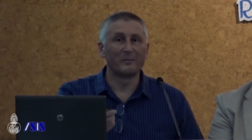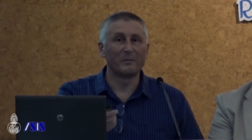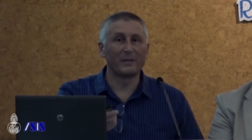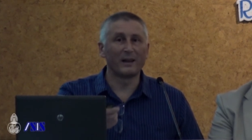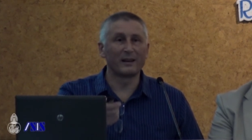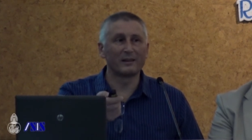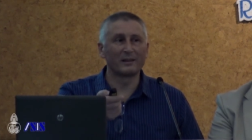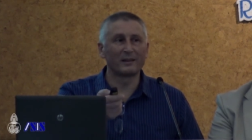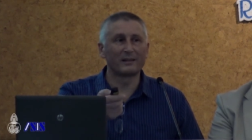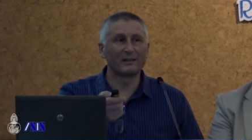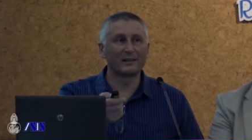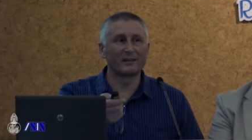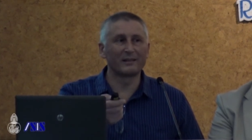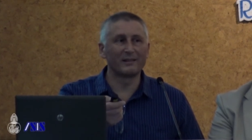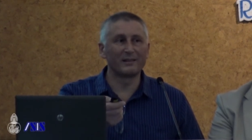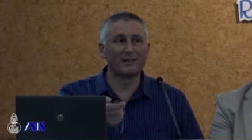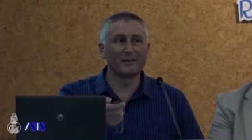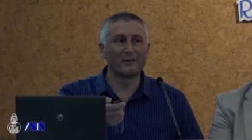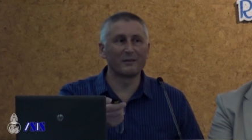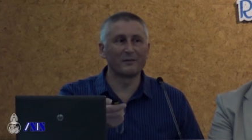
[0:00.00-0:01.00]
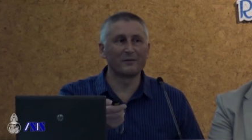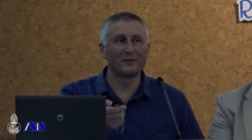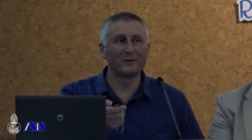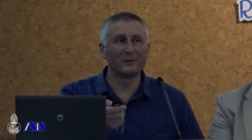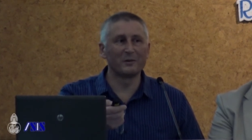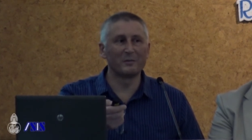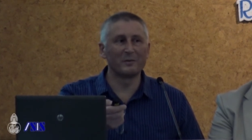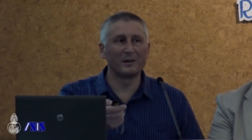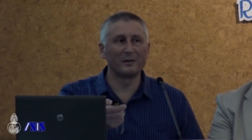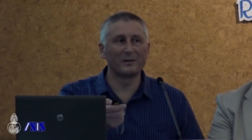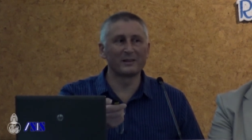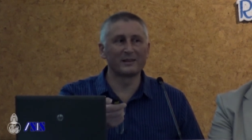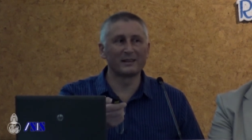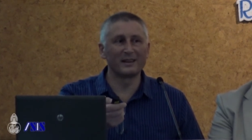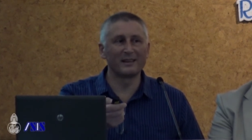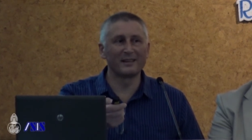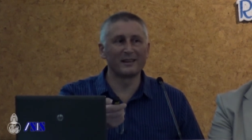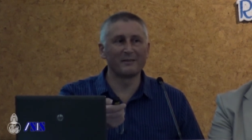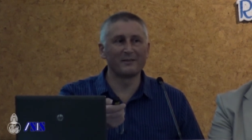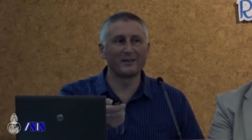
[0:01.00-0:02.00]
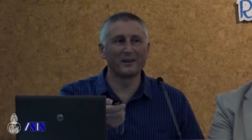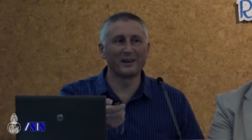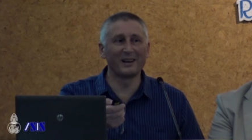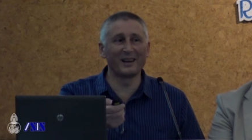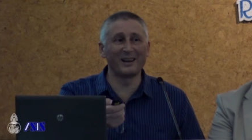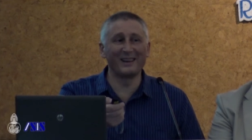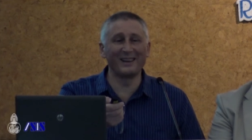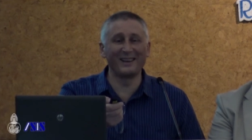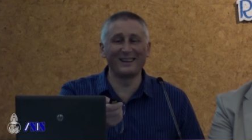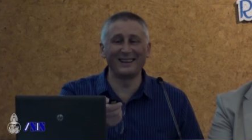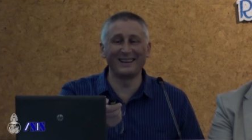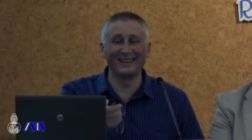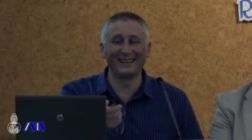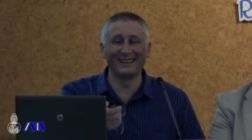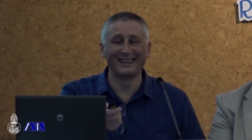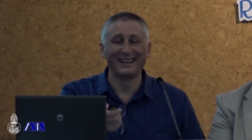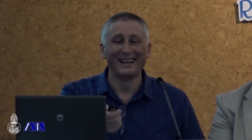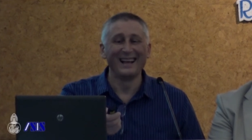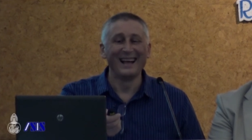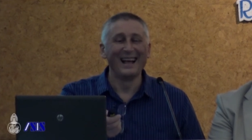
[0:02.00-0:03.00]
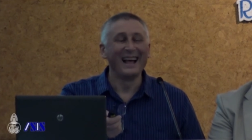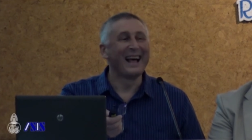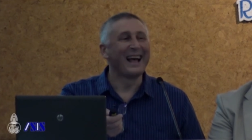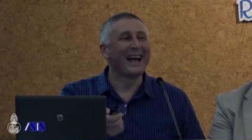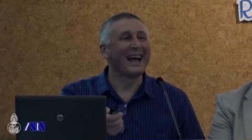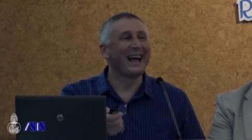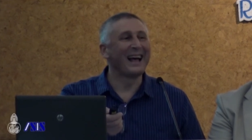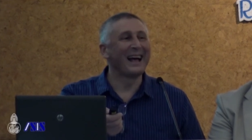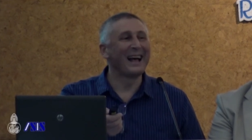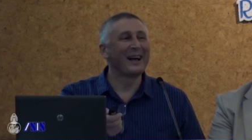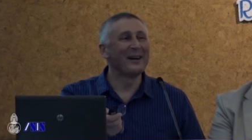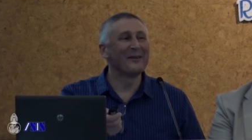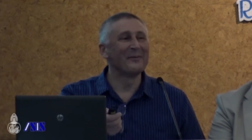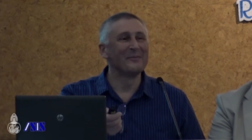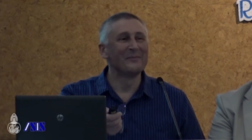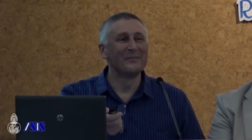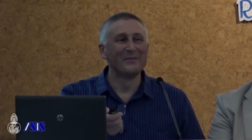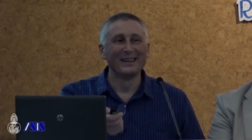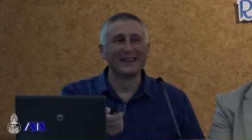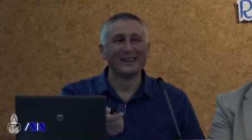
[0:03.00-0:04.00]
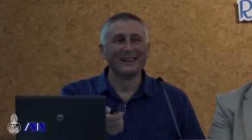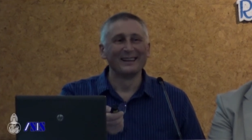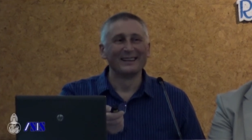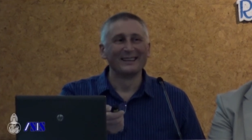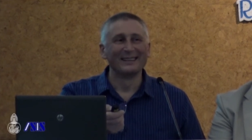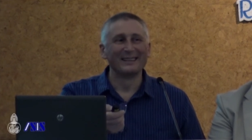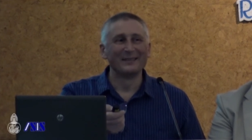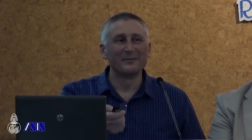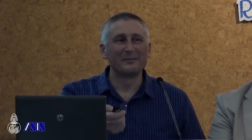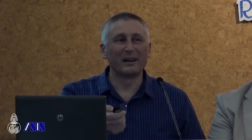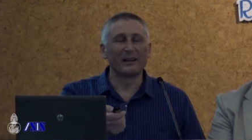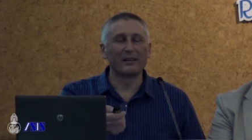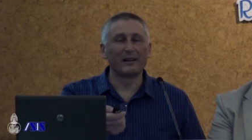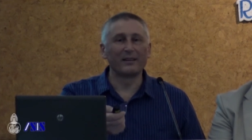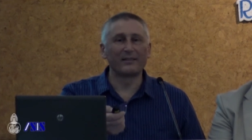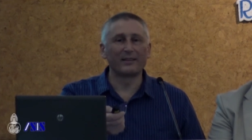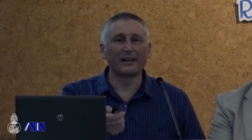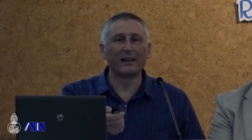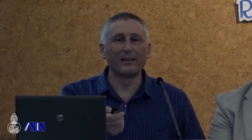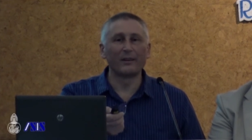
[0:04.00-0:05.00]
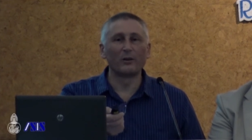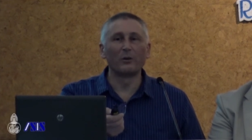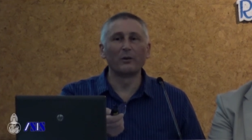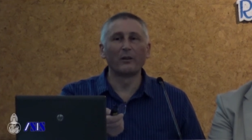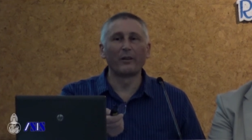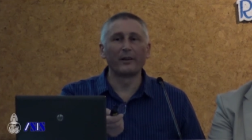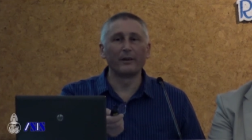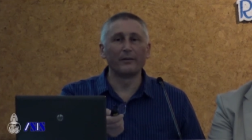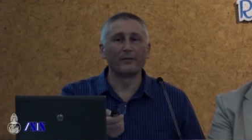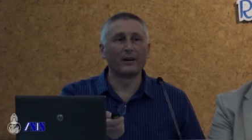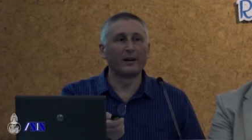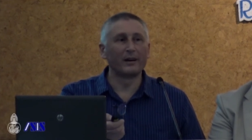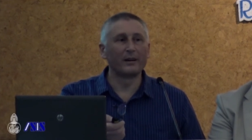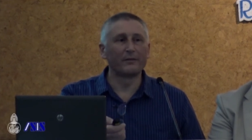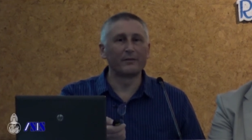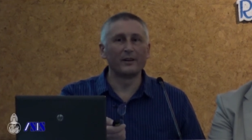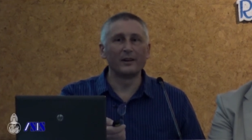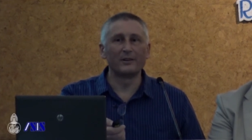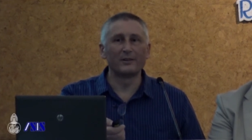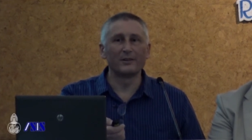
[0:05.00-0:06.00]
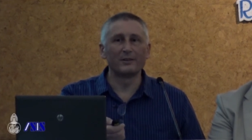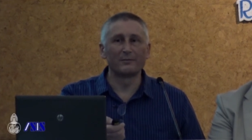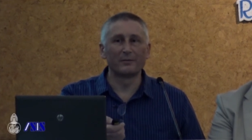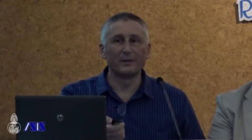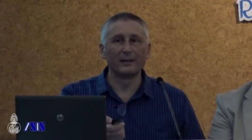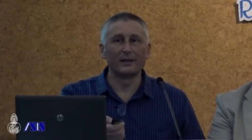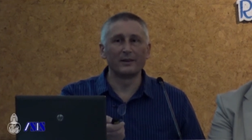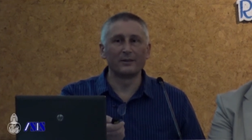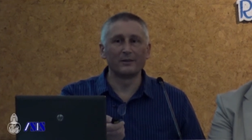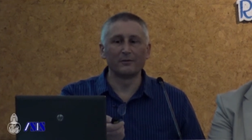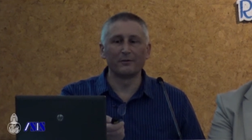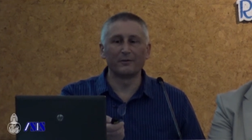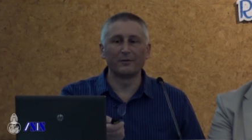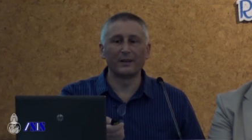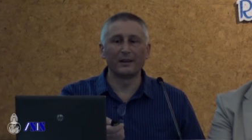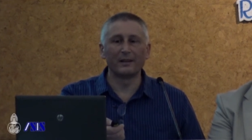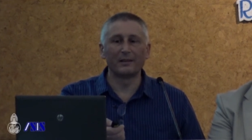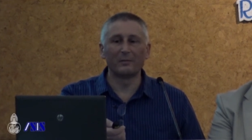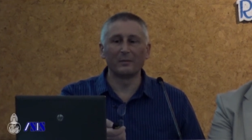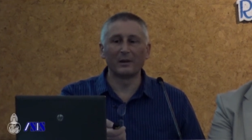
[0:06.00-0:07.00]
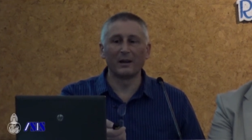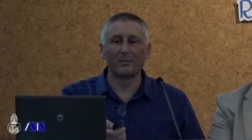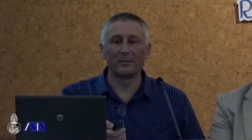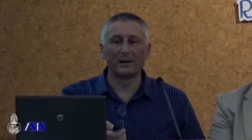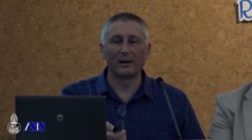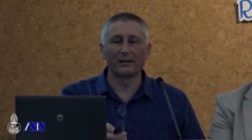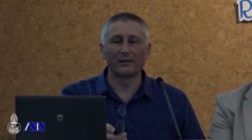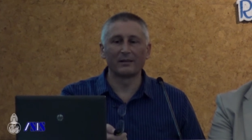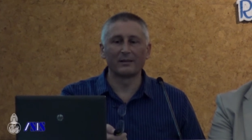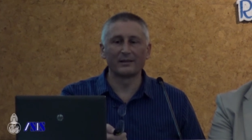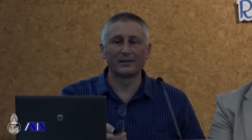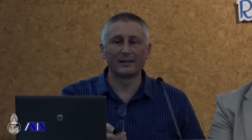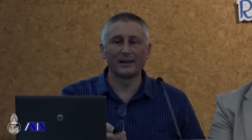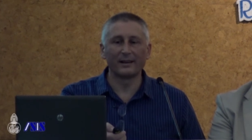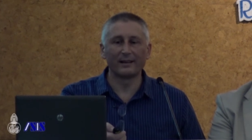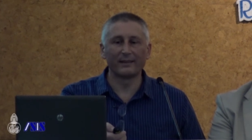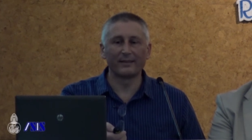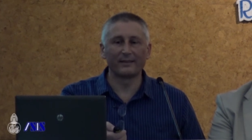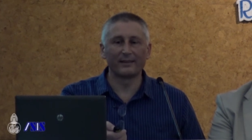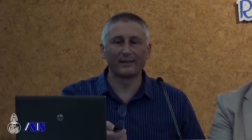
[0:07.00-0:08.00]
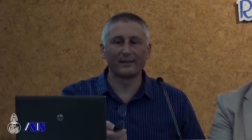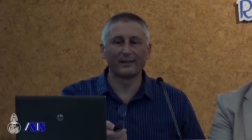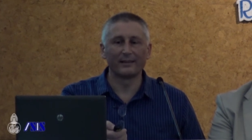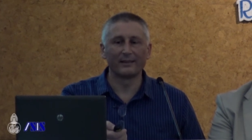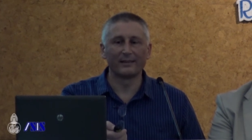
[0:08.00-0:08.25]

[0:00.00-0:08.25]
About to click going forward, people are taking their photo. But I'd say that all of the defining features really do fit the Myanmar context.